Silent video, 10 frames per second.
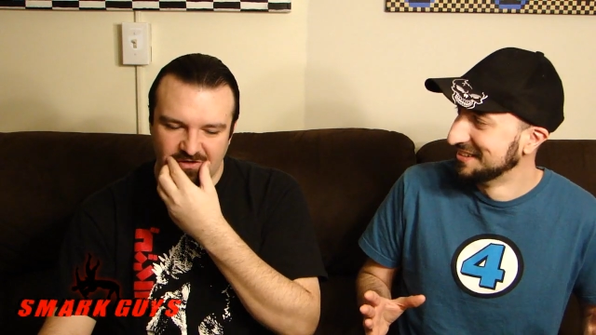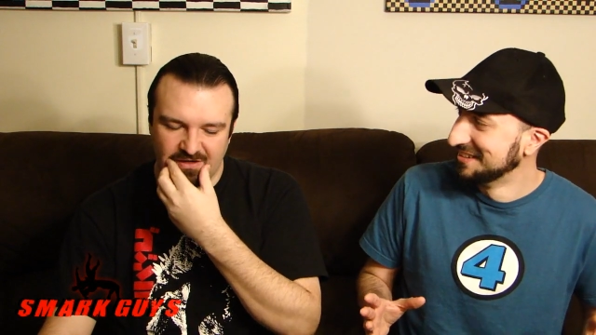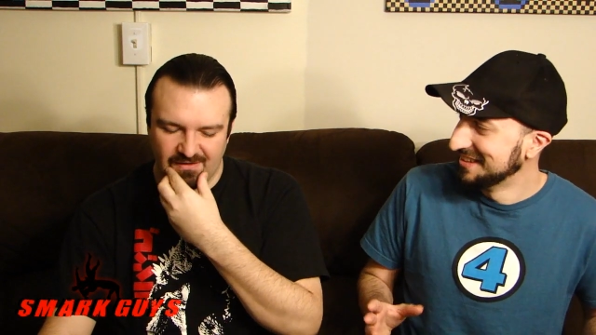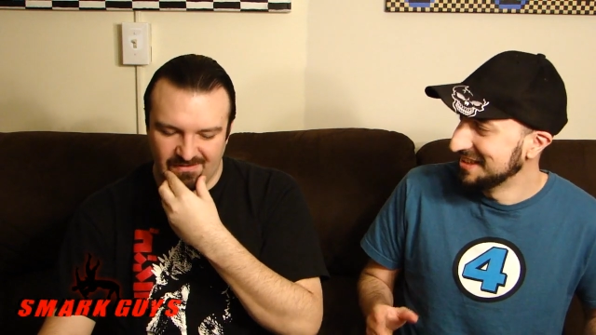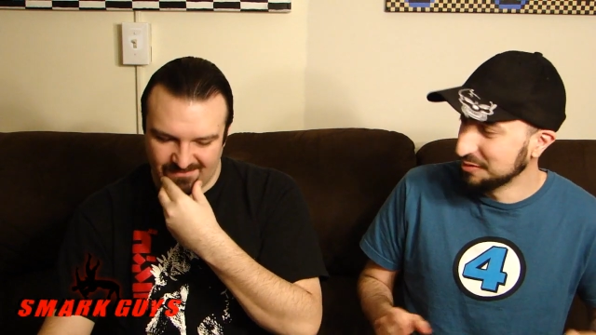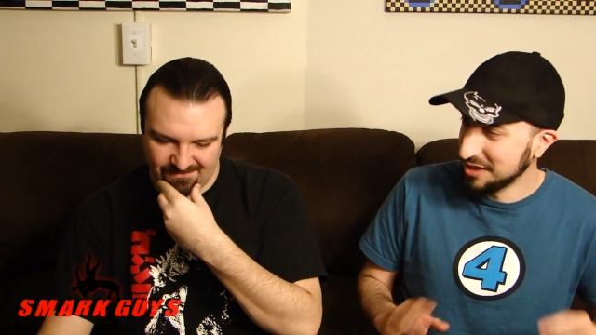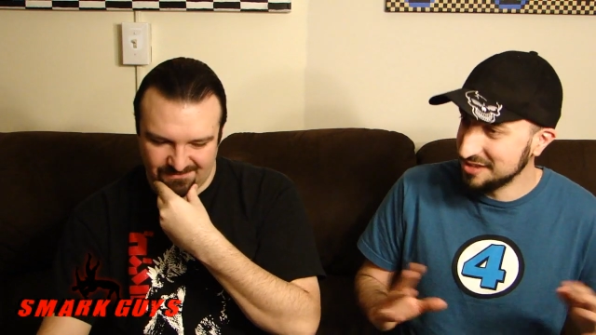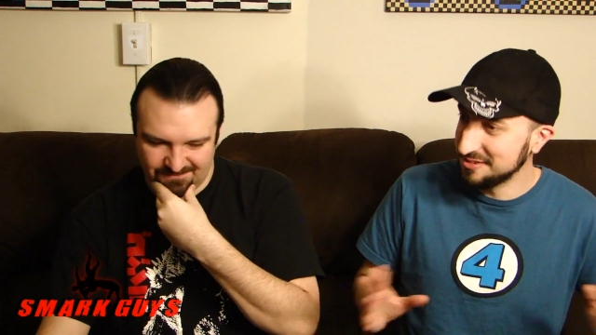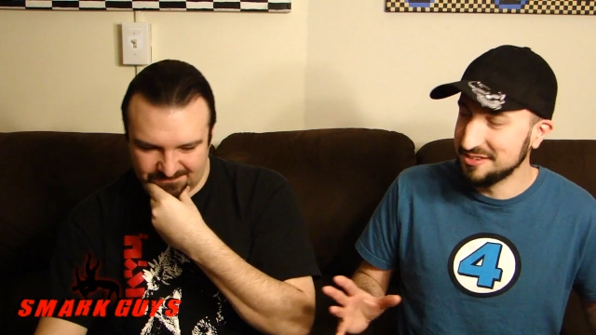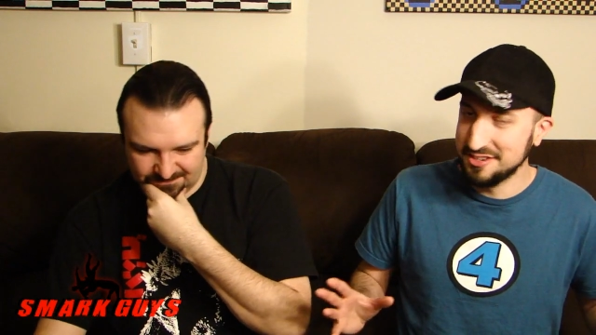Speaker 1: Right. They will
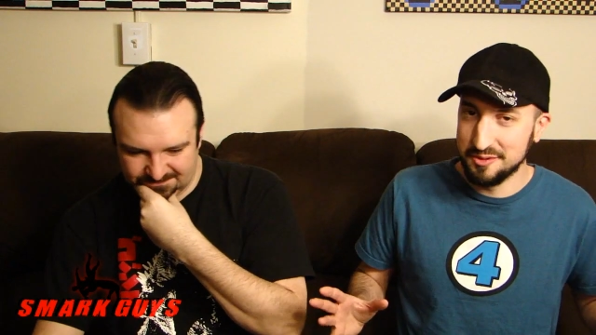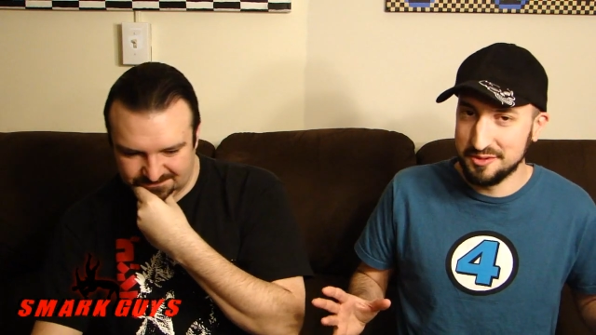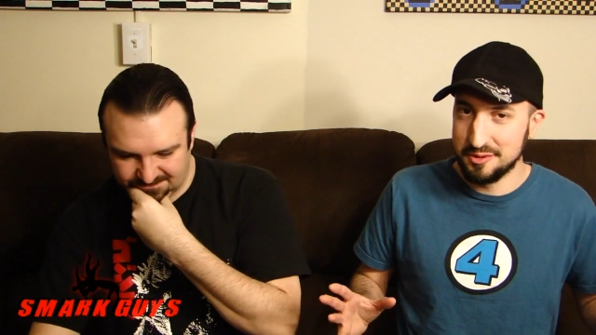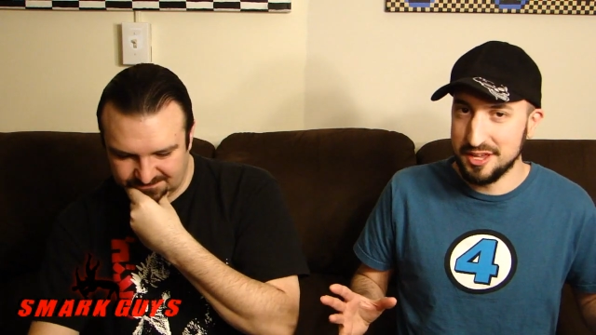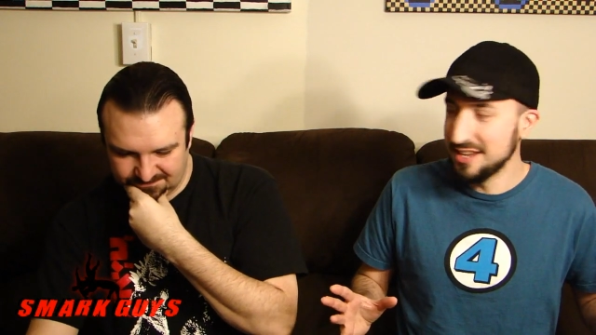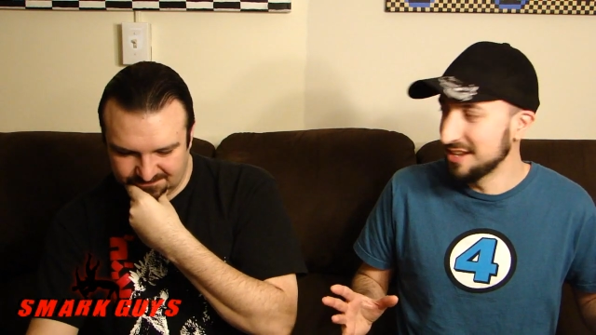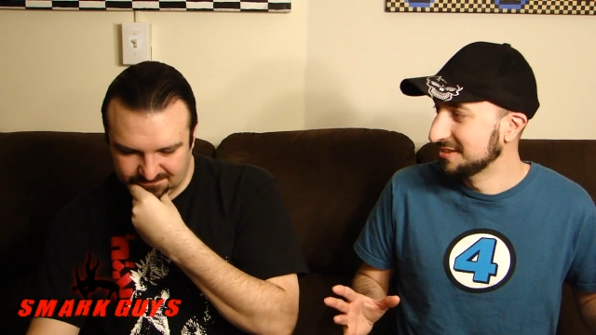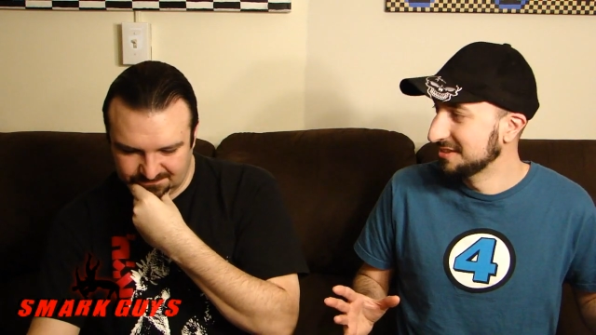hate. You know. They will hate it.